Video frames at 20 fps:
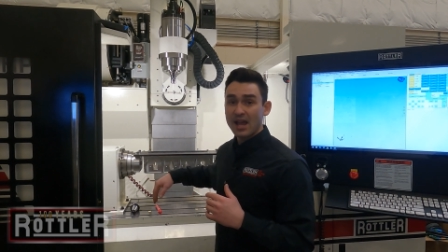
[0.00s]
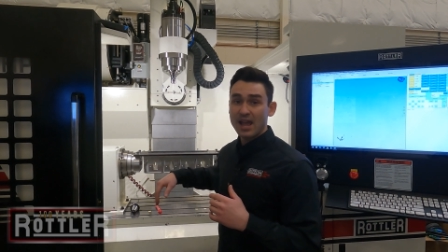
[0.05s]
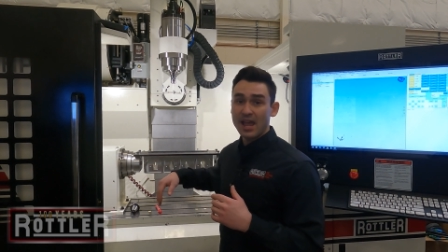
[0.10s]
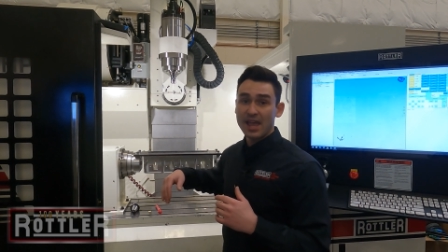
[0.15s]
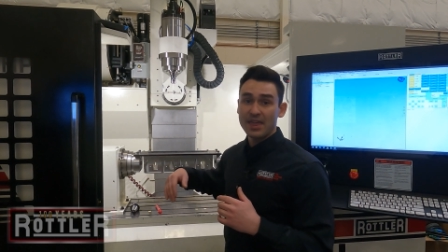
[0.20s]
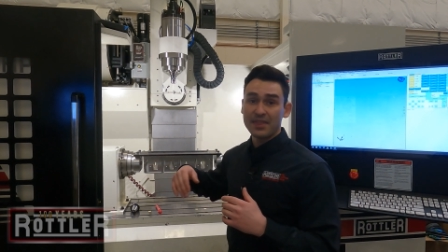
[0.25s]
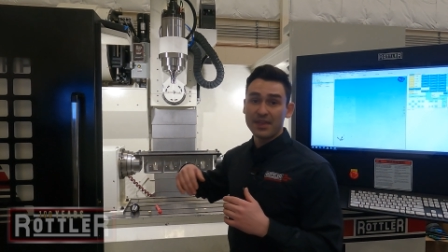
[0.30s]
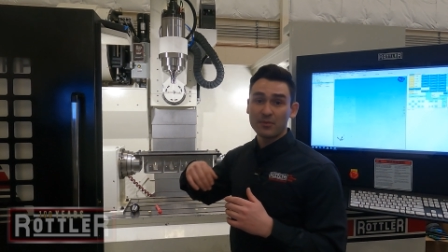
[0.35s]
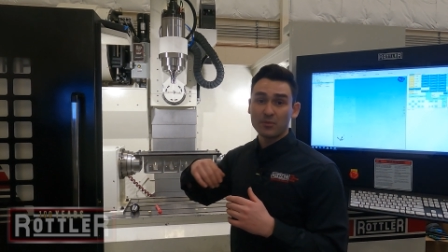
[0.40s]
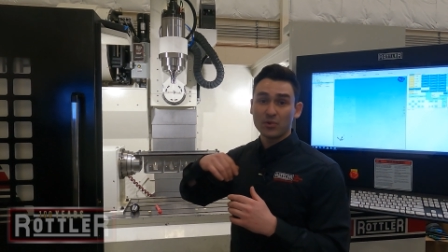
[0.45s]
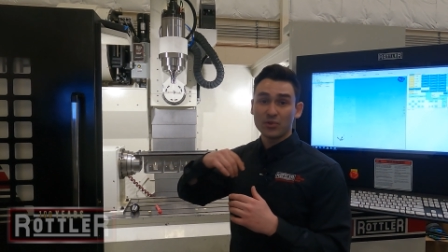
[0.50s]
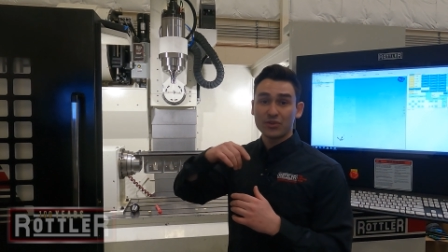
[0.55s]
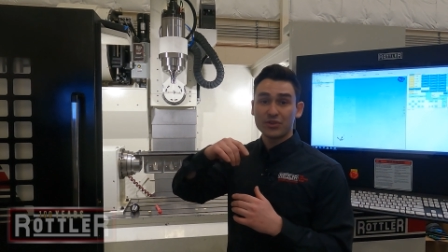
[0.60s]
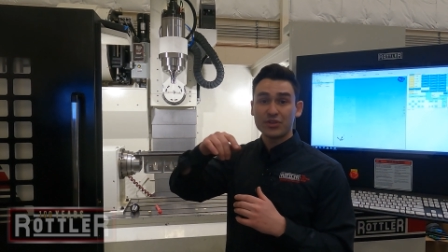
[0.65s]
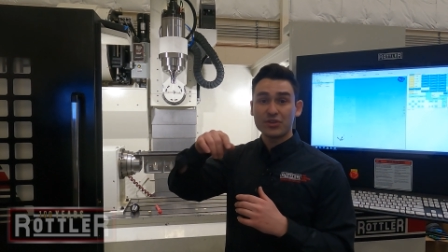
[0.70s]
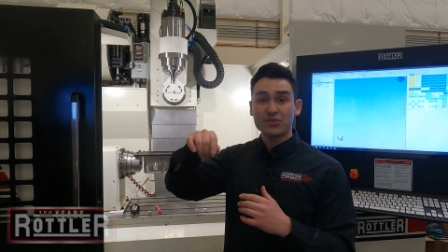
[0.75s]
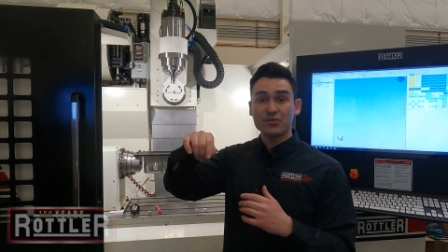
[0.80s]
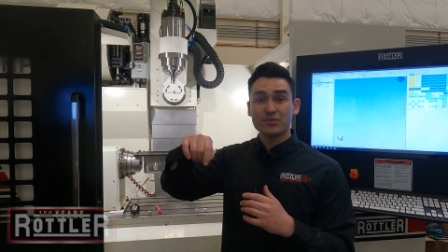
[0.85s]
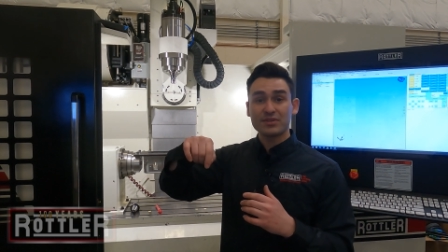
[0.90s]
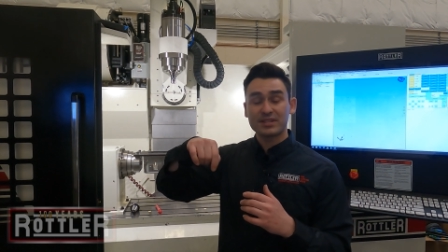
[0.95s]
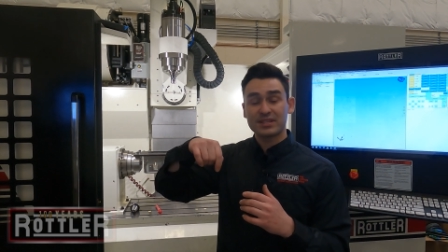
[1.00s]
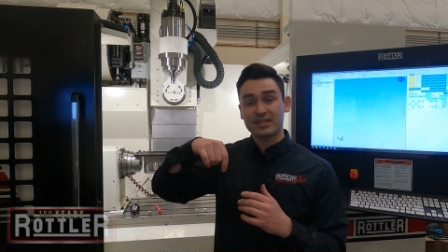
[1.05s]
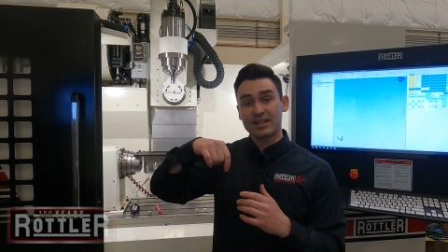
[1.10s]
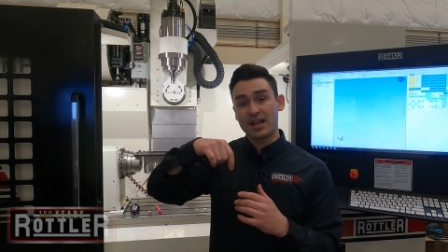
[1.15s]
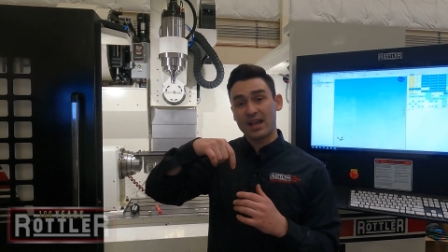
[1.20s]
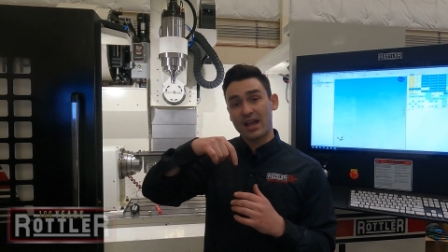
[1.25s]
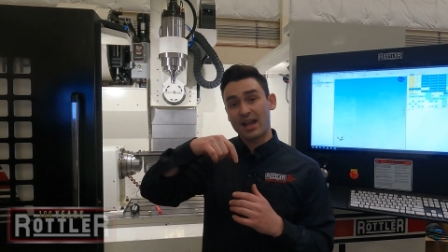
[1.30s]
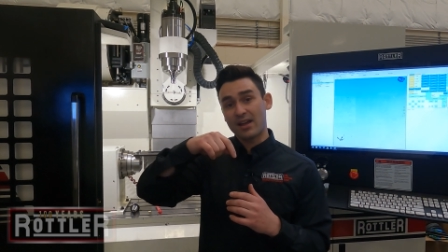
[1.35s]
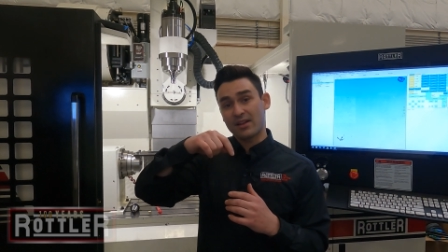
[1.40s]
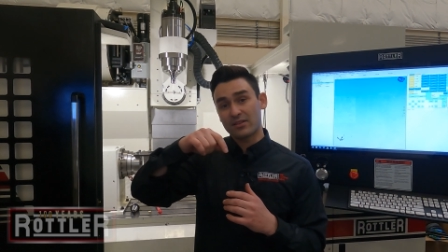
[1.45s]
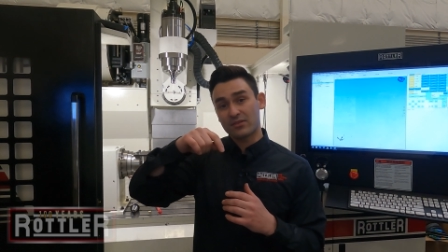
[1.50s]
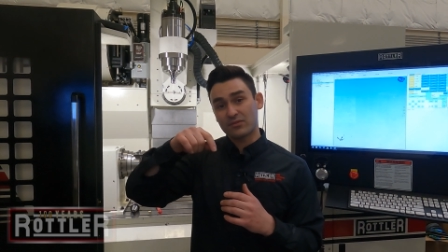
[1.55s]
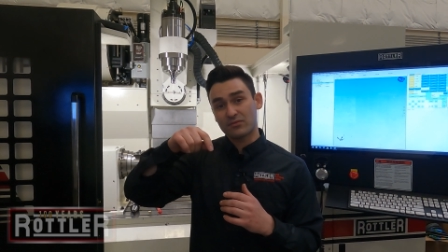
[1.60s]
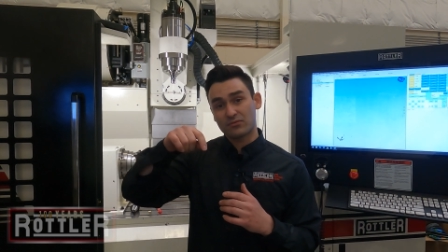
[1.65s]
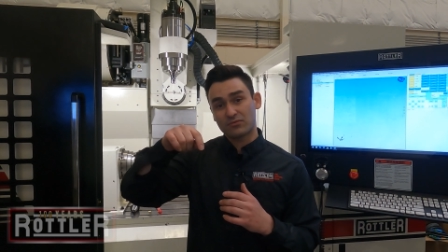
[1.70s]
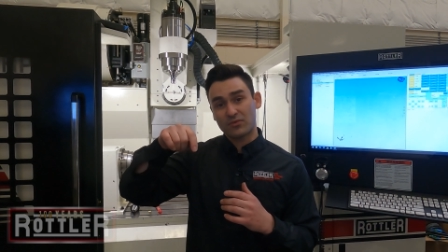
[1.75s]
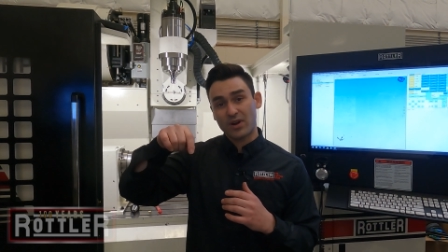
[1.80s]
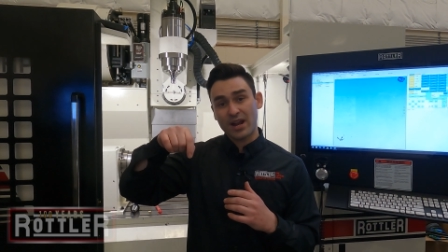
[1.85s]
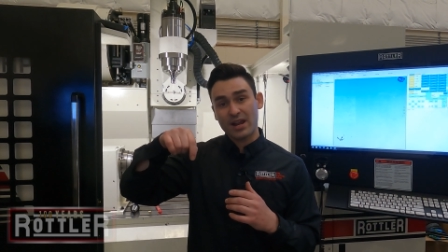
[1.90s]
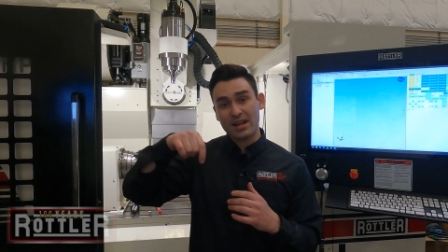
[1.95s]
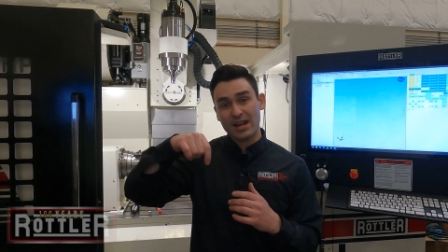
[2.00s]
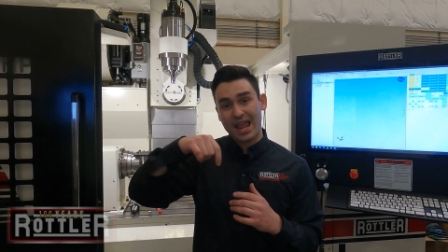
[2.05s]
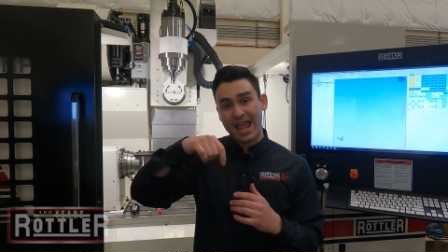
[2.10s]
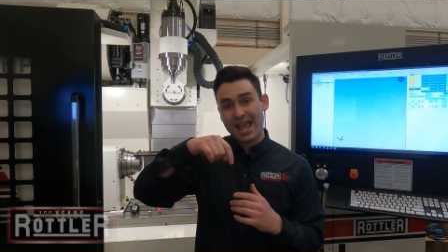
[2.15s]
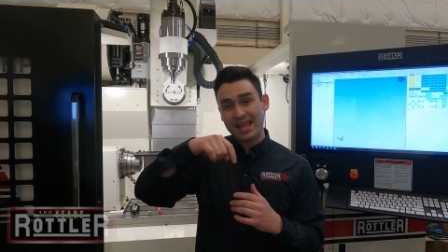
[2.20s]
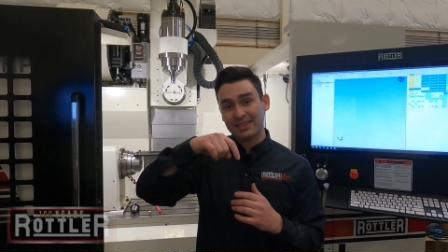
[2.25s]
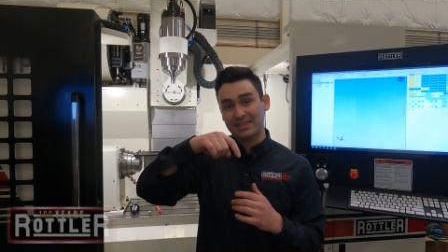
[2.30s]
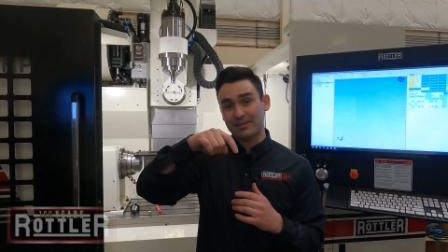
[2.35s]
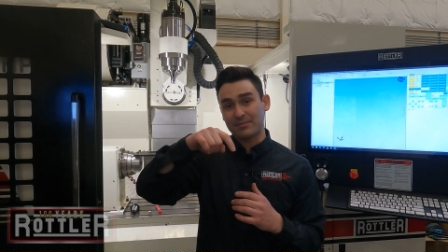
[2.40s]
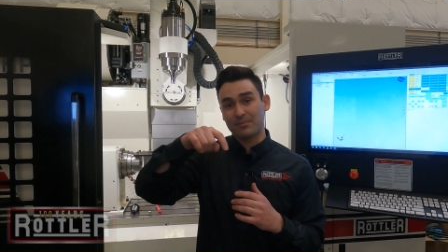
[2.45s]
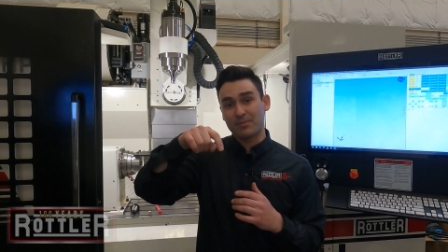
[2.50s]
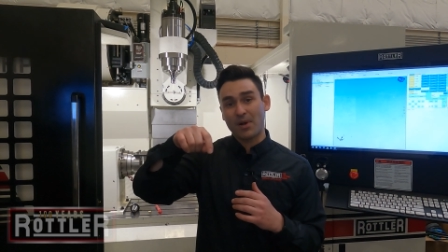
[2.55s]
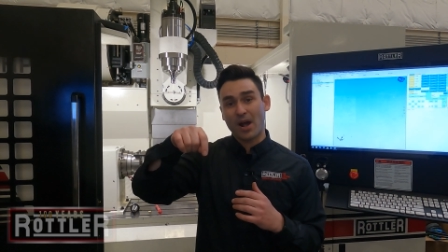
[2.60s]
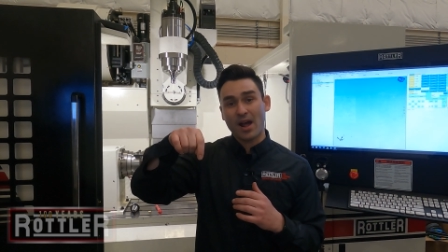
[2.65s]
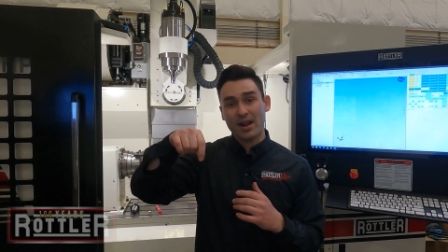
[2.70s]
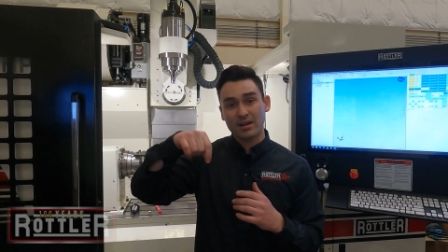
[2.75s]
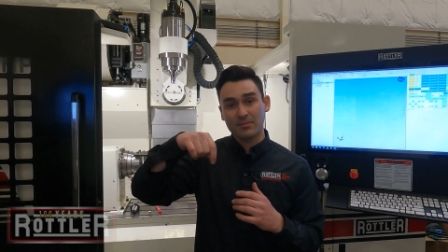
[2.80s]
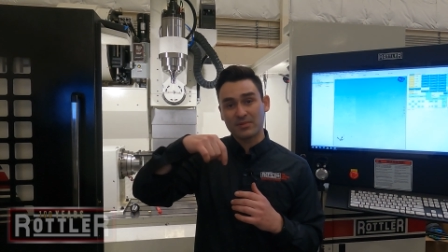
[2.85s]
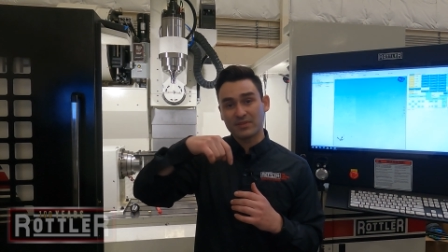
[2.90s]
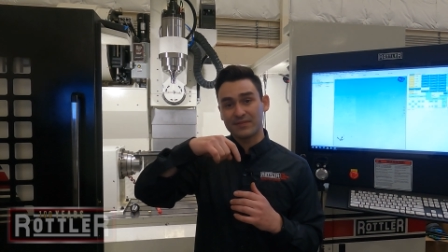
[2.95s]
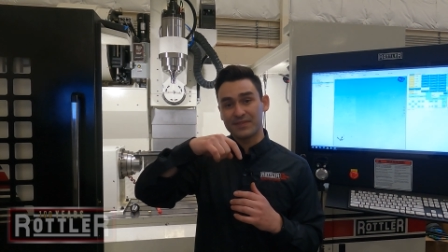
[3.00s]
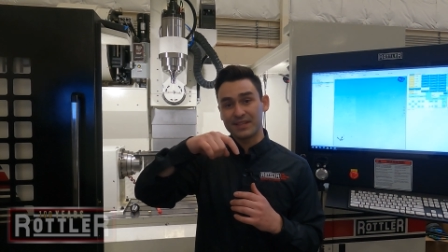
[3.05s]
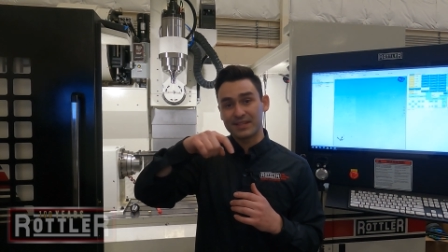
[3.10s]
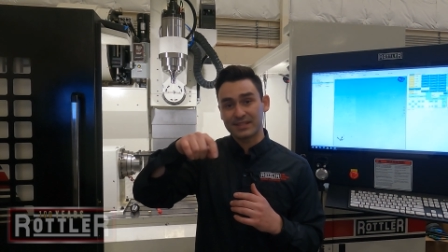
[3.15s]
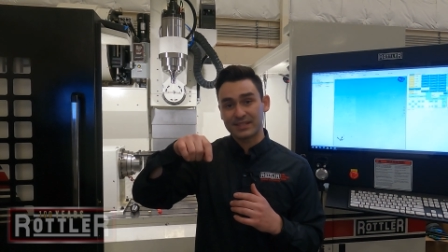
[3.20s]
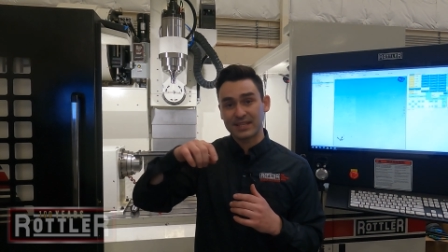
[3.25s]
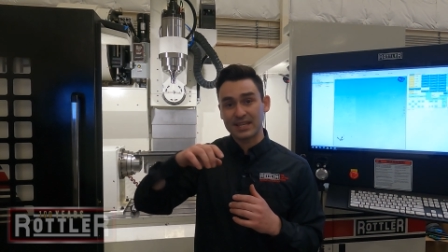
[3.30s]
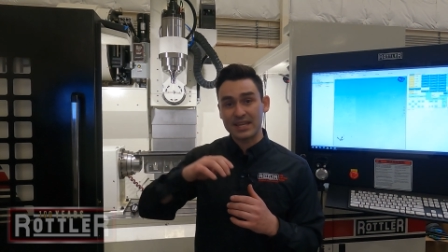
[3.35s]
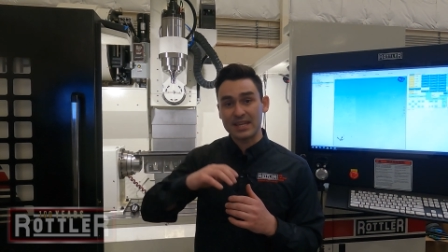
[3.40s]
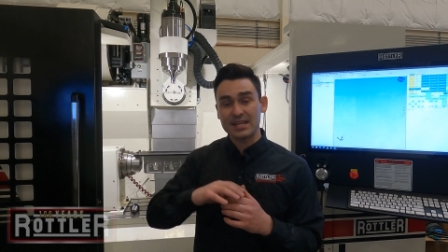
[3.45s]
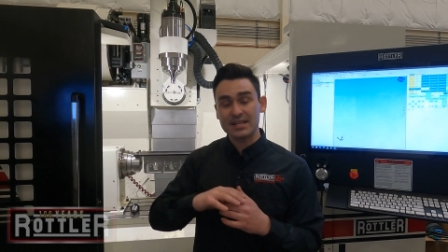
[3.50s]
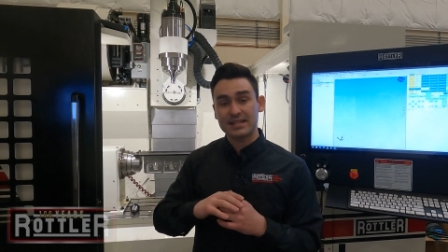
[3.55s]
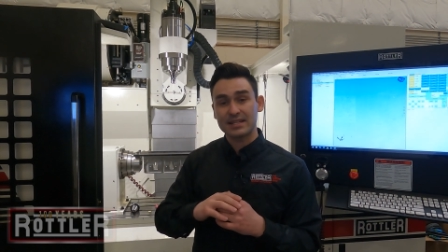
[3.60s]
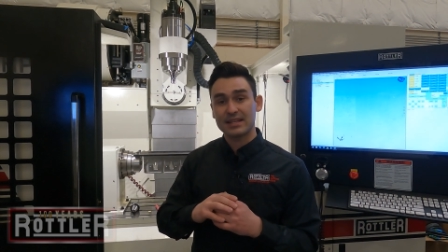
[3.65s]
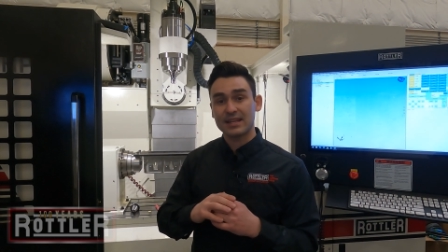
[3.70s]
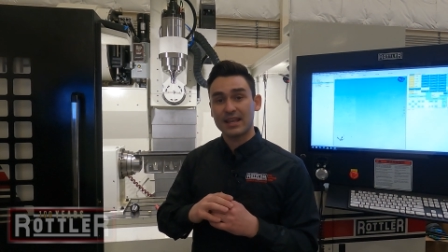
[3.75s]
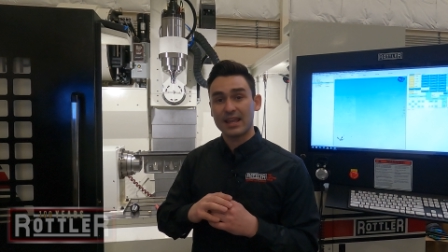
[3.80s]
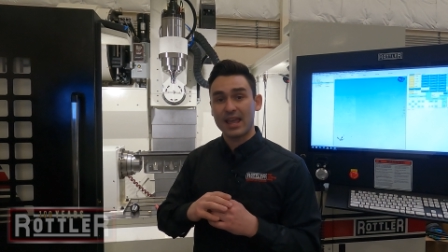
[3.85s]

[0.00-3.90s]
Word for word: and then we'll use uh, right at the bottom of the seat,